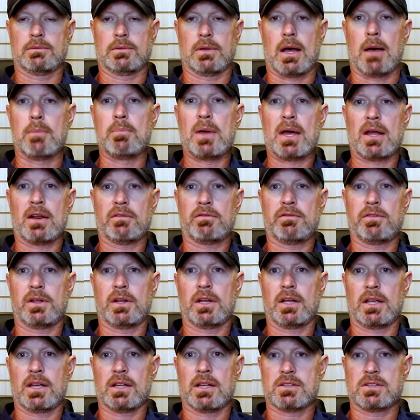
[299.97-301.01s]
a benefit
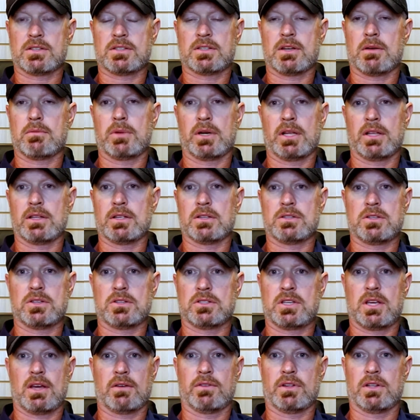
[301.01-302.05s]
against somebody that's
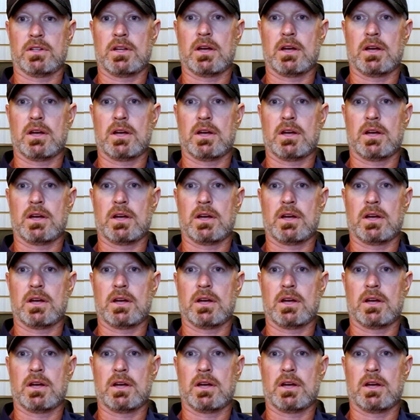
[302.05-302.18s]
just given